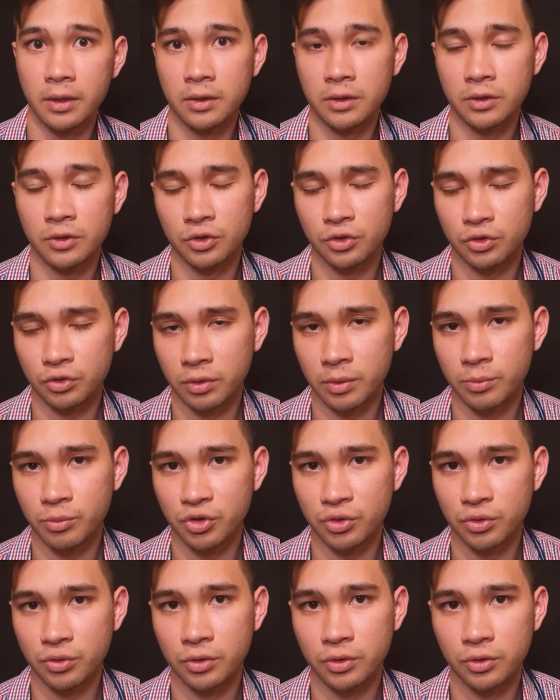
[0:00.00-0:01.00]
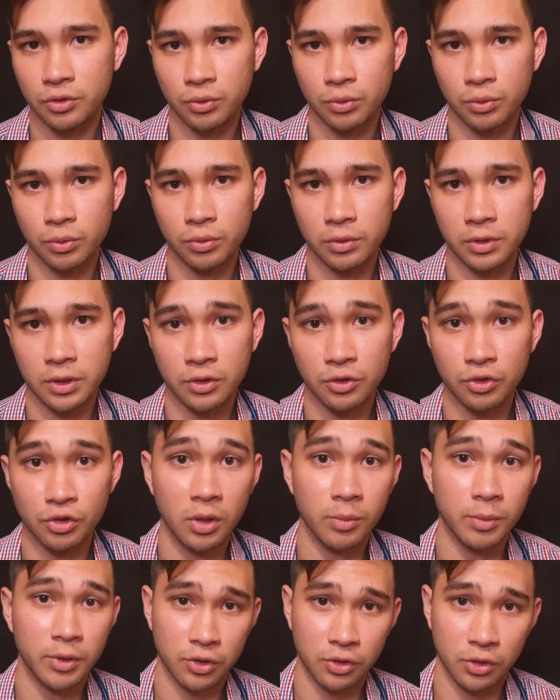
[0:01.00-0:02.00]
in description to the
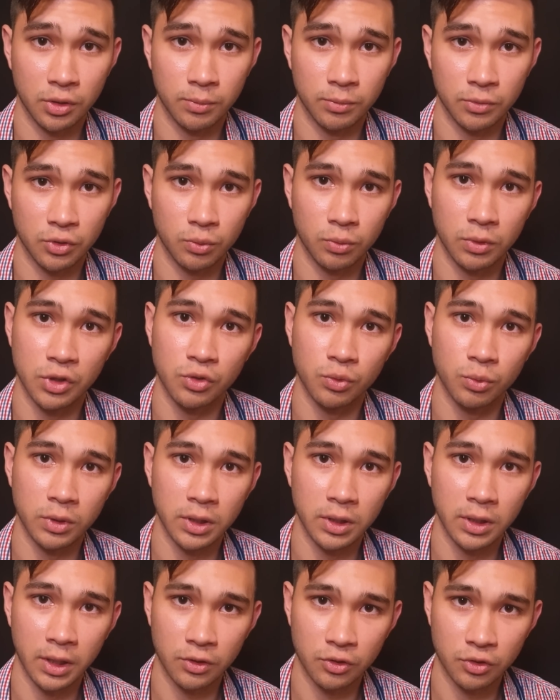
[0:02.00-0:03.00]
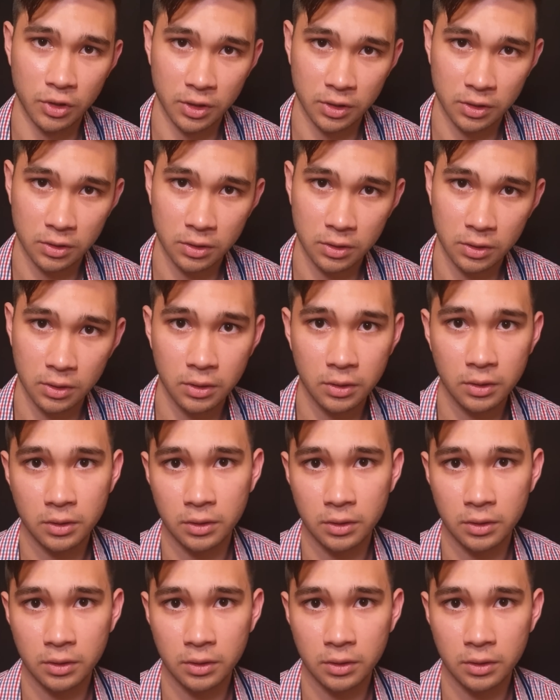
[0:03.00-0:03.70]
dermatomes, which we had just